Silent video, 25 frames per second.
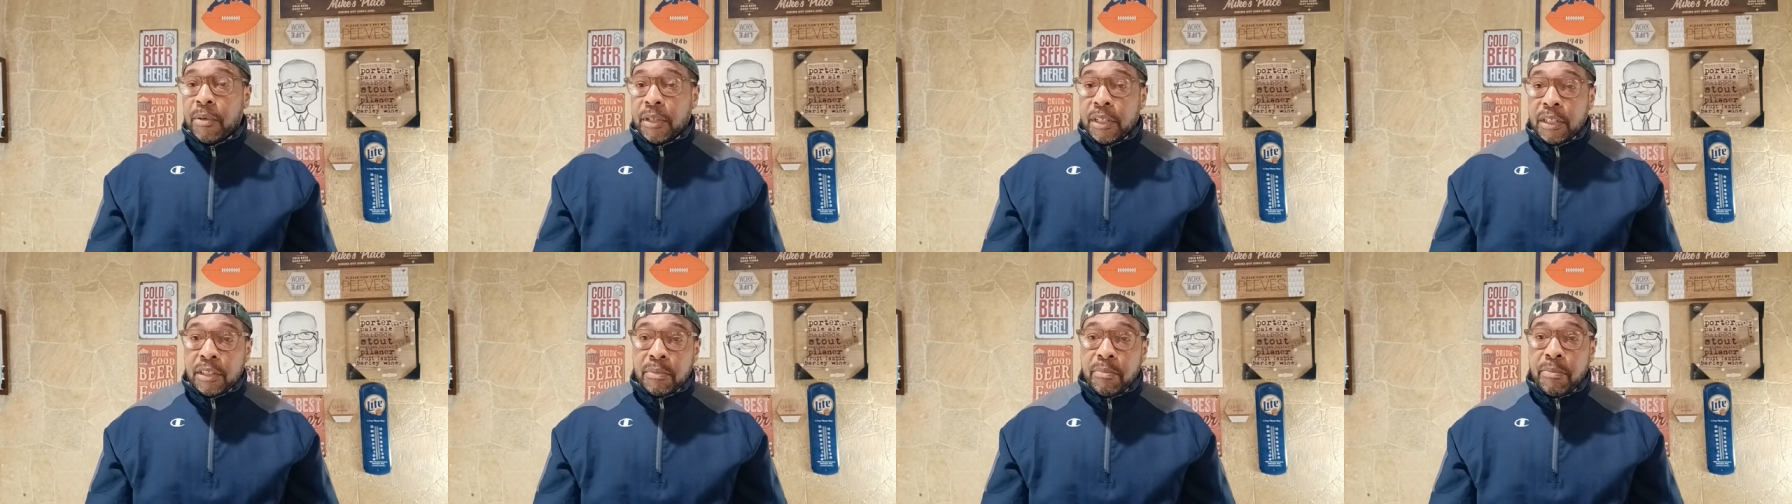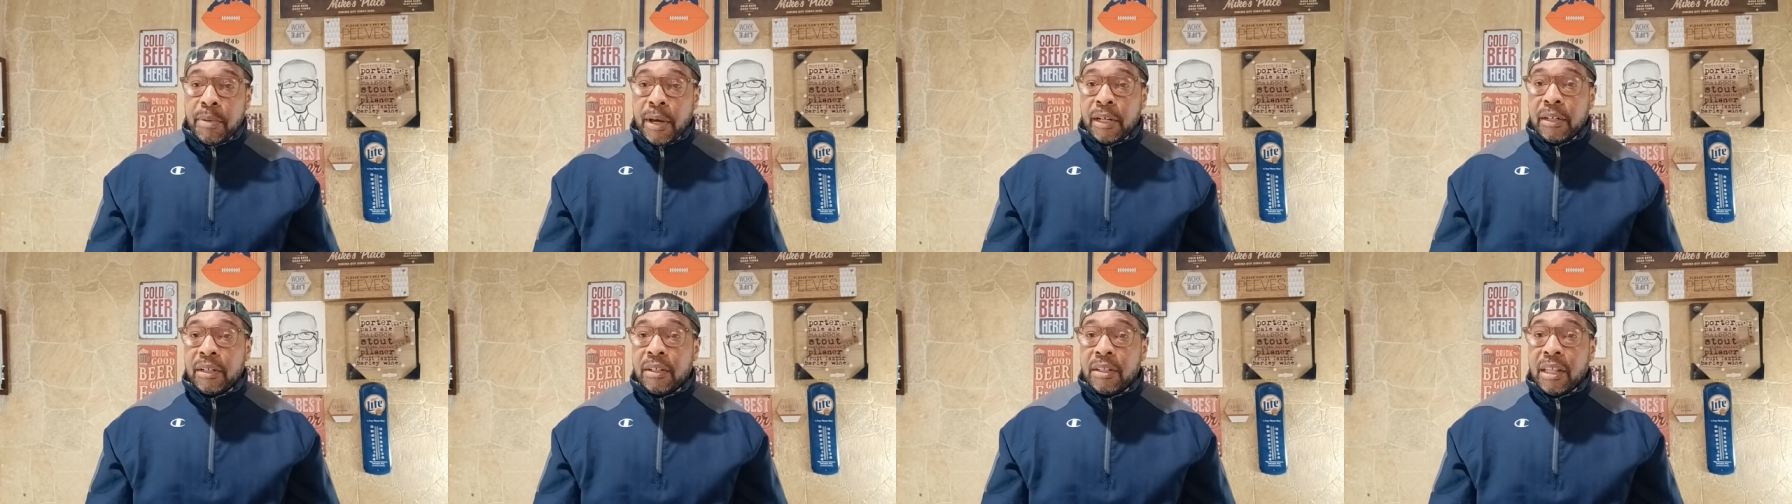but it's
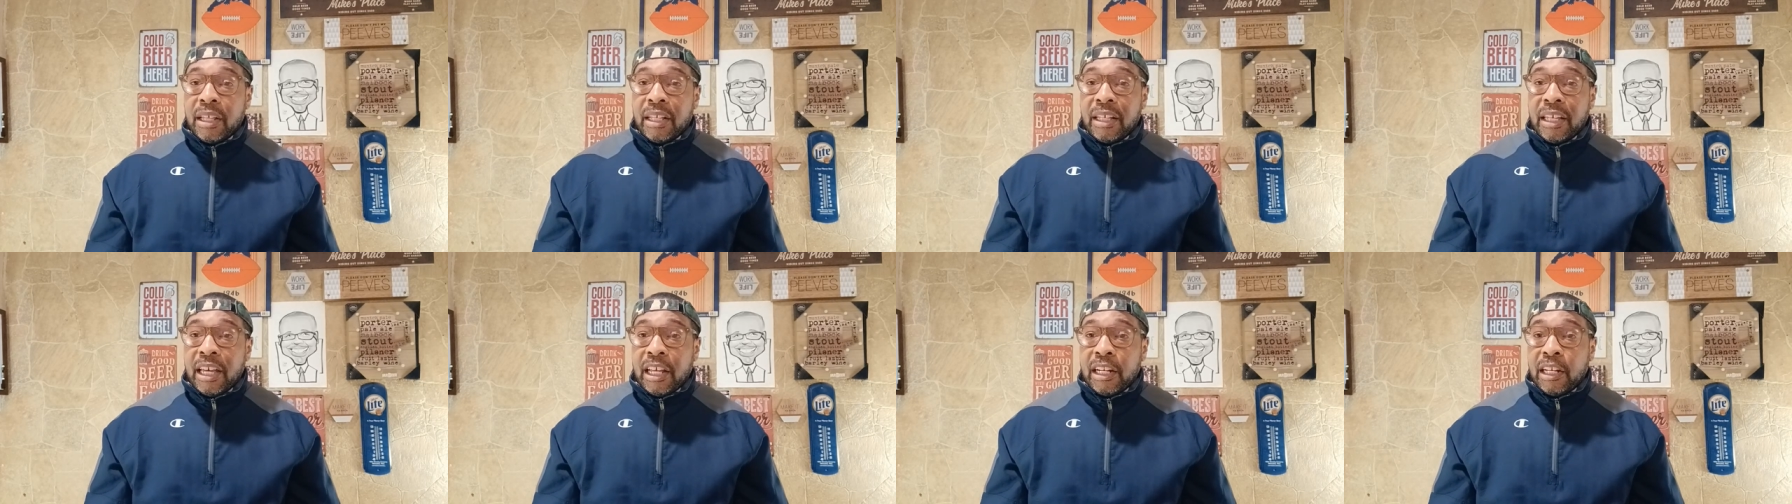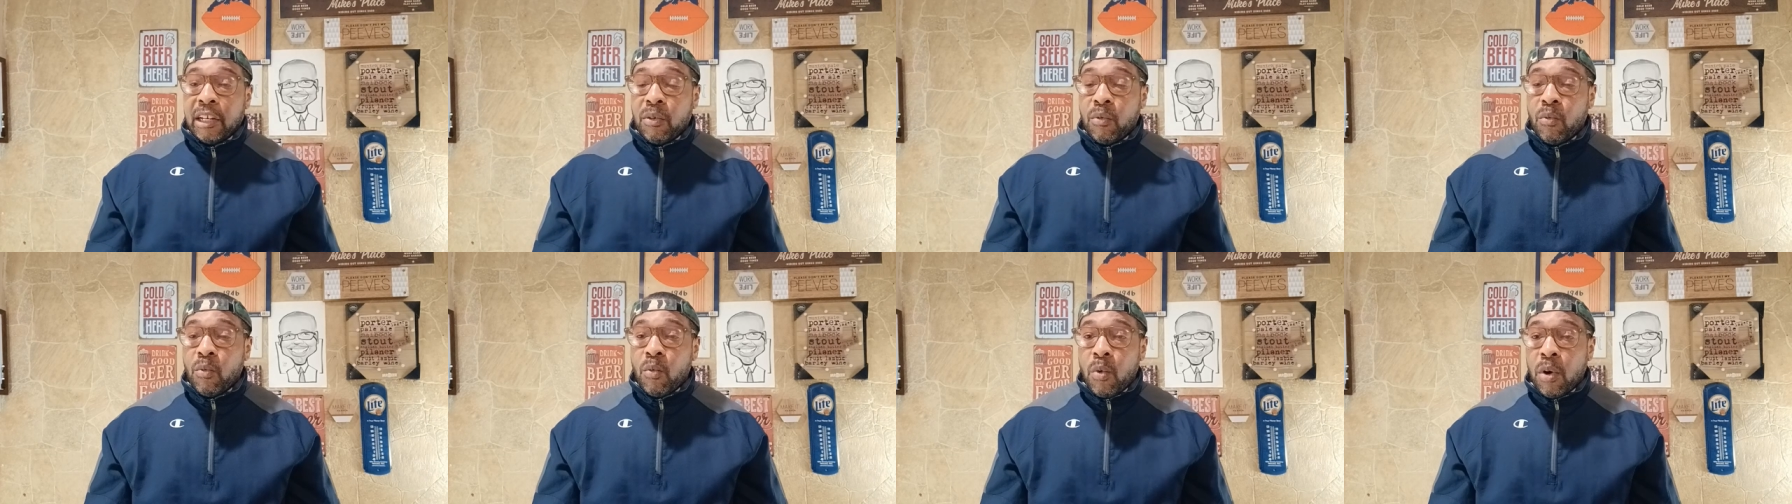better than
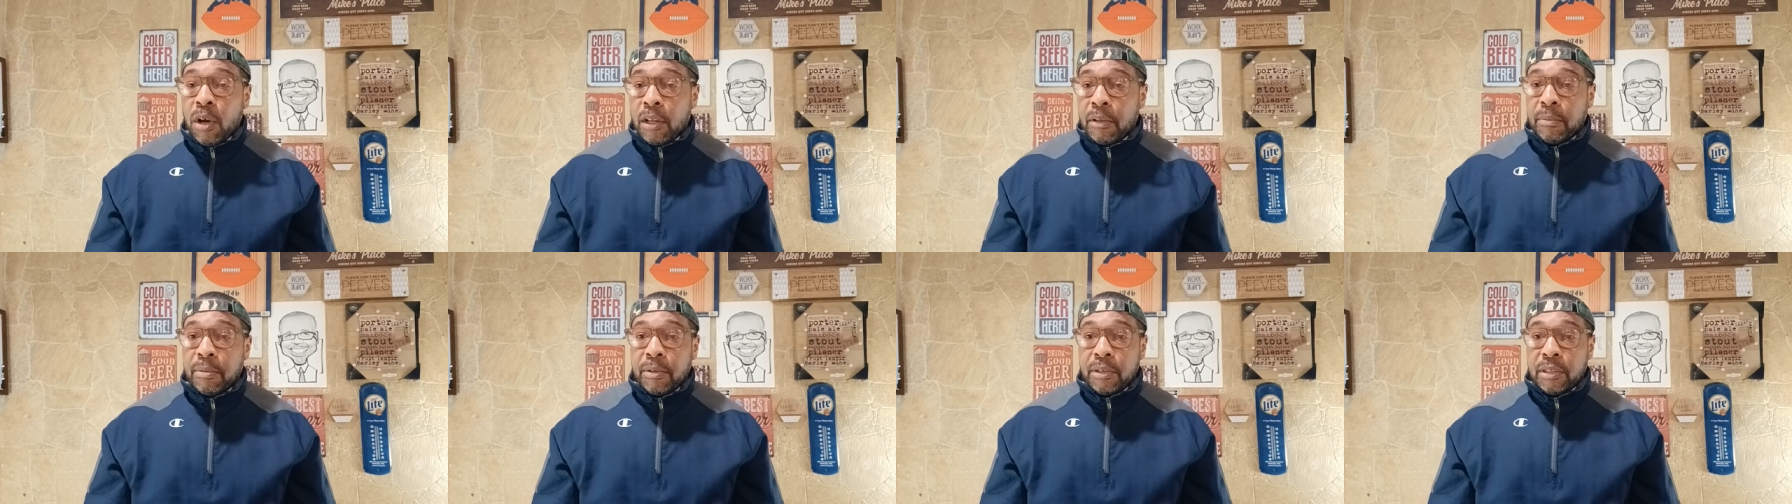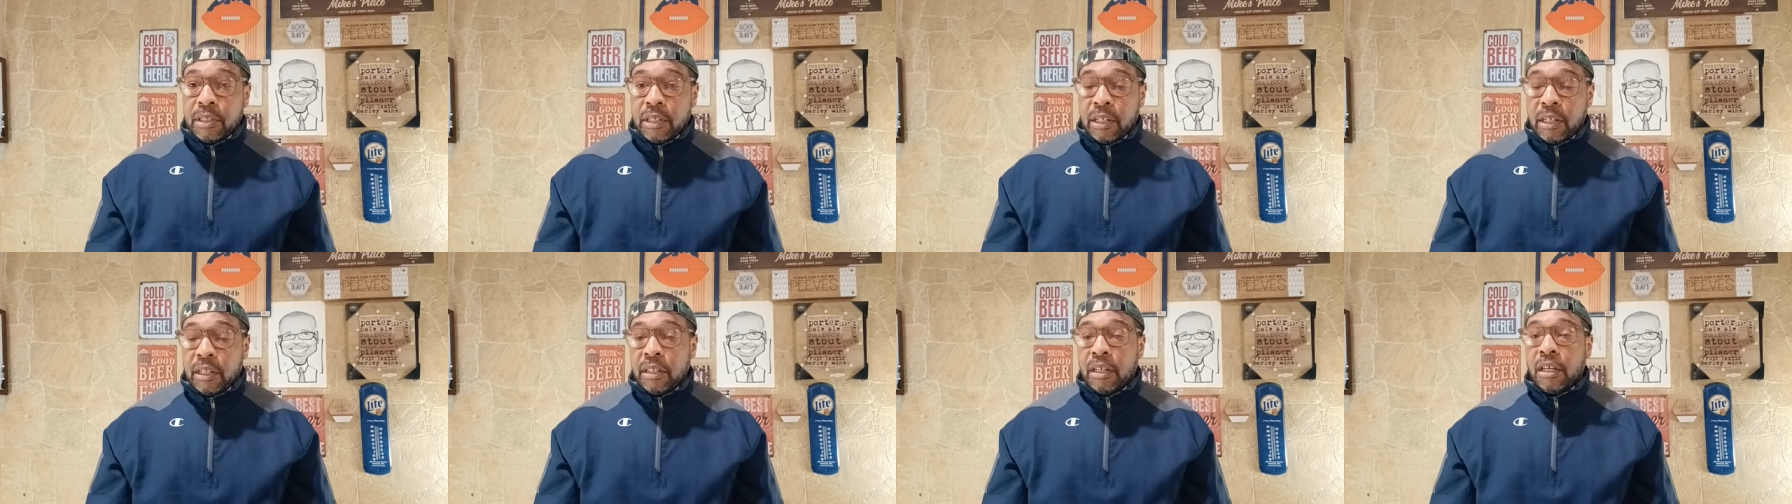getting
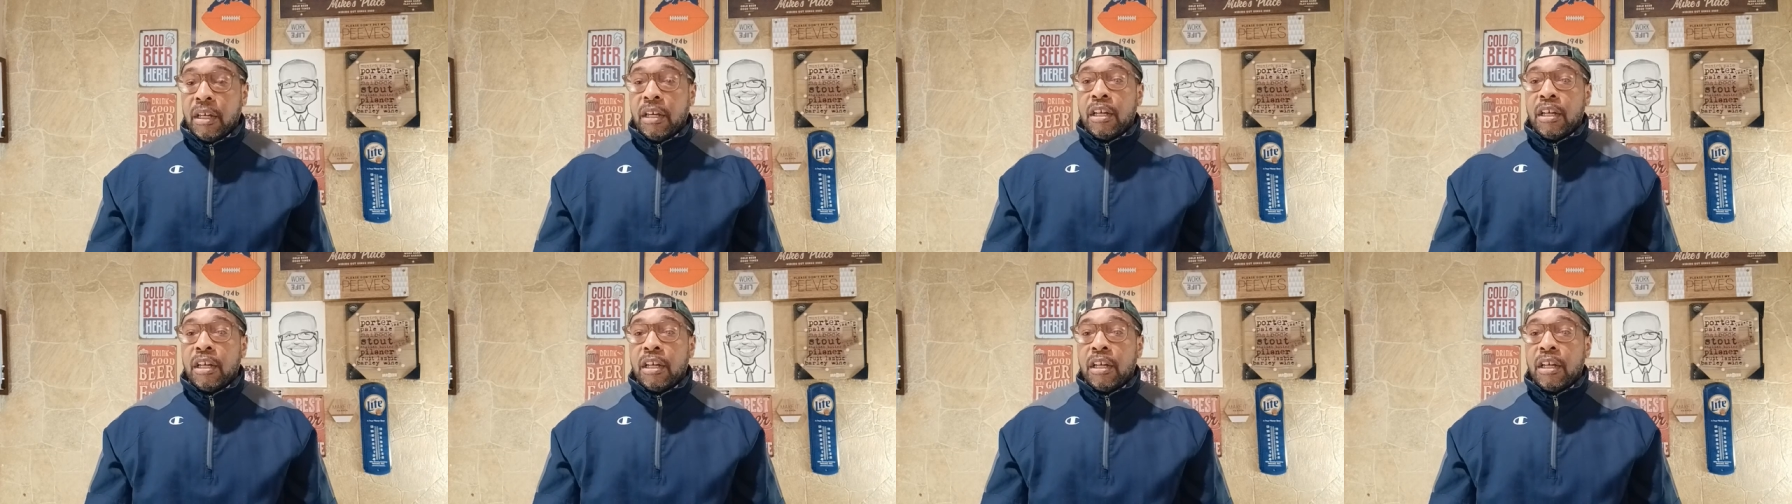1%.